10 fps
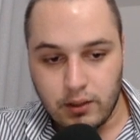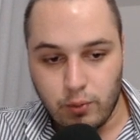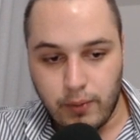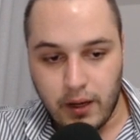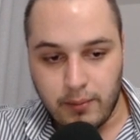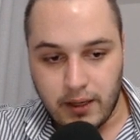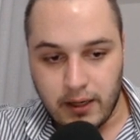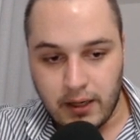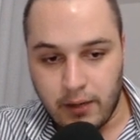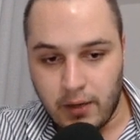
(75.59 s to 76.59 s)
Dubai
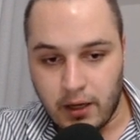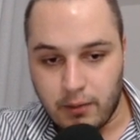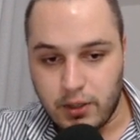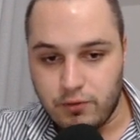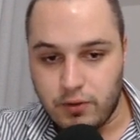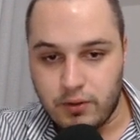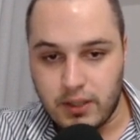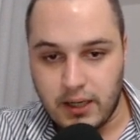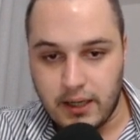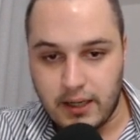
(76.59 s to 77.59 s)
Marina, MR
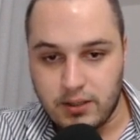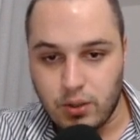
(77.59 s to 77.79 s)
beachfront areas.